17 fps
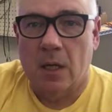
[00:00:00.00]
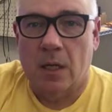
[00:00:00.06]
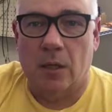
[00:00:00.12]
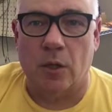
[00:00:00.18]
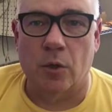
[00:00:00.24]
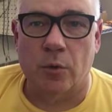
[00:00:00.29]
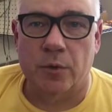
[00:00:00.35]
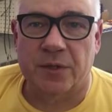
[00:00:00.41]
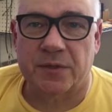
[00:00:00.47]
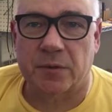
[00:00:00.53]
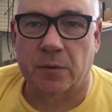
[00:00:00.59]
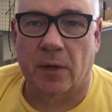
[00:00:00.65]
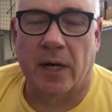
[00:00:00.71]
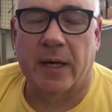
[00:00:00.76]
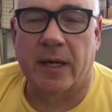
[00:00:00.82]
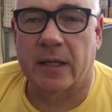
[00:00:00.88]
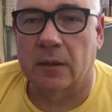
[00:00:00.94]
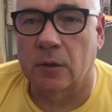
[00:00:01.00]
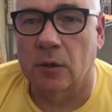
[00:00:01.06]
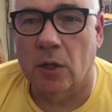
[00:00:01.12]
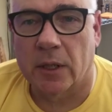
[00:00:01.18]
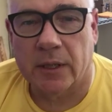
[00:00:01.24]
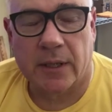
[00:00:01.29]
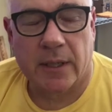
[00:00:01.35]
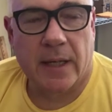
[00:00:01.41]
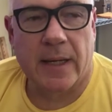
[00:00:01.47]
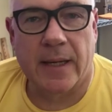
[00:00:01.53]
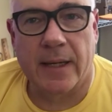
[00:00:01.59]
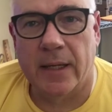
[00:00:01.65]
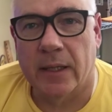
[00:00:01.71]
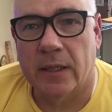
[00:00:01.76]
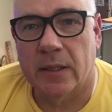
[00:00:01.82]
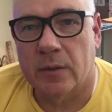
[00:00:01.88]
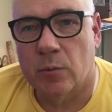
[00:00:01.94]
Hello, this is Greg at Look,
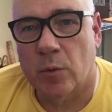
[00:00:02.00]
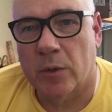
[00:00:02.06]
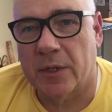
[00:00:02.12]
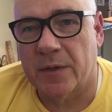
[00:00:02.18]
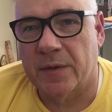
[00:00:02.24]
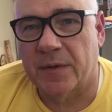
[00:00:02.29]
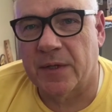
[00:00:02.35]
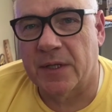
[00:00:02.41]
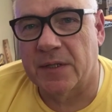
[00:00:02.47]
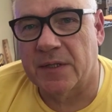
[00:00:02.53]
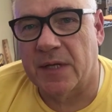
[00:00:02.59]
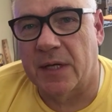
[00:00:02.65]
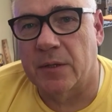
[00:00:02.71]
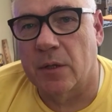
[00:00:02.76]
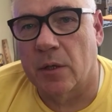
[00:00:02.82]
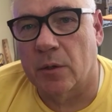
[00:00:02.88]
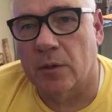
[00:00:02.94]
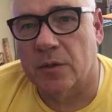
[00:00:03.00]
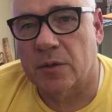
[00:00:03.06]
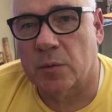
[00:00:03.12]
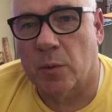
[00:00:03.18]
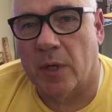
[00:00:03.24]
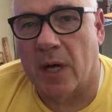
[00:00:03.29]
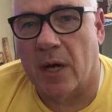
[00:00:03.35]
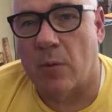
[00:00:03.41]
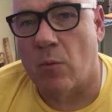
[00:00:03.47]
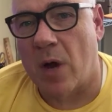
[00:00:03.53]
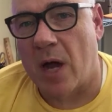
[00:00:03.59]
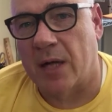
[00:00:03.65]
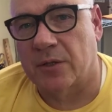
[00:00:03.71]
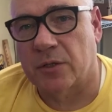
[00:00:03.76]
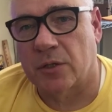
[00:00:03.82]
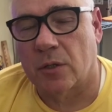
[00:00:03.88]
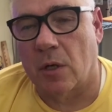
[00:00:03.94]
and one of the things I notice when I
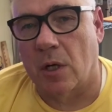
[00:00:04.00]
watch